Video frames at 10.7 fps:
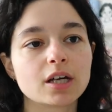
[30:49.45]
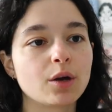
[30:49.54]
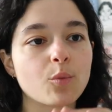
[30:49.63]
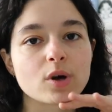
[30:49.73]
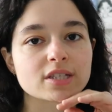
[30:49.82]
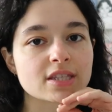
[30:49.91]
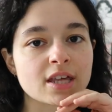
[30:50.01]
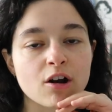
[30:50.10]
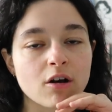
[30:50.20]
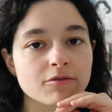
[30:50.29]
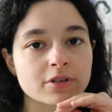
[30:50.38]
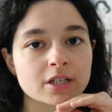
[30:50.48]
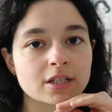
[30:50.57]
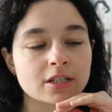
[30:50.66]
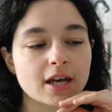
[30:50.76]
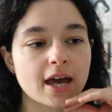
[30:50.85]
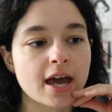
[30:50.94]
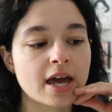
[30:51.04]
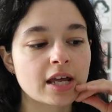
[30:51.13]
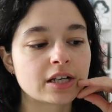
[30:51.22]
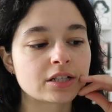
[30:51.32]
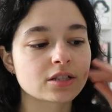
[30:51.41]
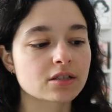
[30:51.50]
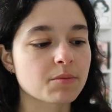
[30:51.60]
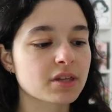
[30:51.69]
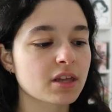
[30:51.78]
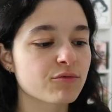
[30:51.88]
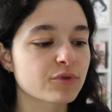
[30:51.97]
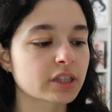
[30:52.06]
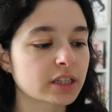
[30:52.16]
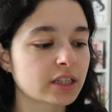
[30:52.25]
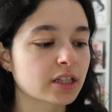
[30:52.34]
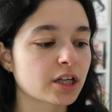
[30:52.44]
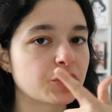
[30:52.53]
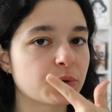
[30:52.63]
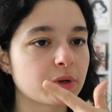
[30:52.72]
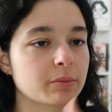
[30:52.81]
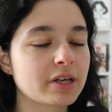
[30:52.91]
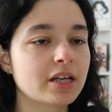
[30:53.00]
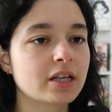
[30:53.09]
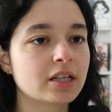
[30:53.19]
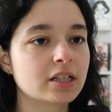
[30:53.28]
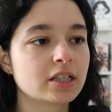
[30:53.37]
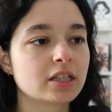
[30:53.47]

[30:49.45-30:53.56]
it wasn't that often. And something that really annoyed me